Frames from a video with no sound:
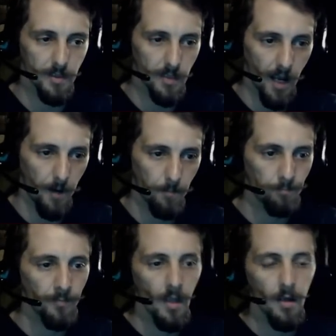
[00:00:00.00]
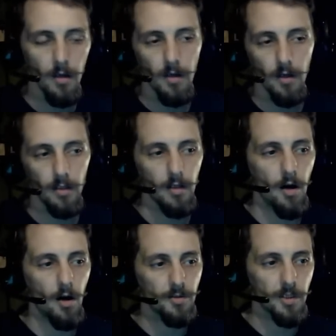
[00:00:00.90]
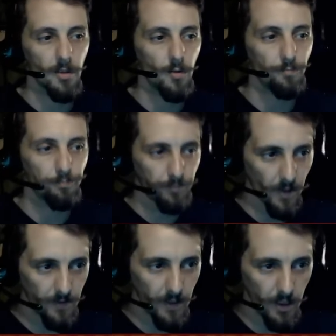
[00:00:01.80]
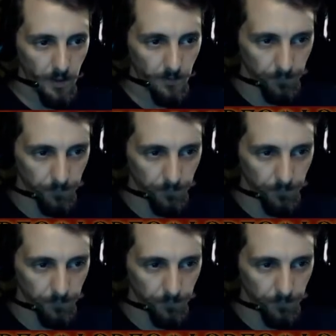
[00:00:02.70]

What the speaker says: deck. Also, the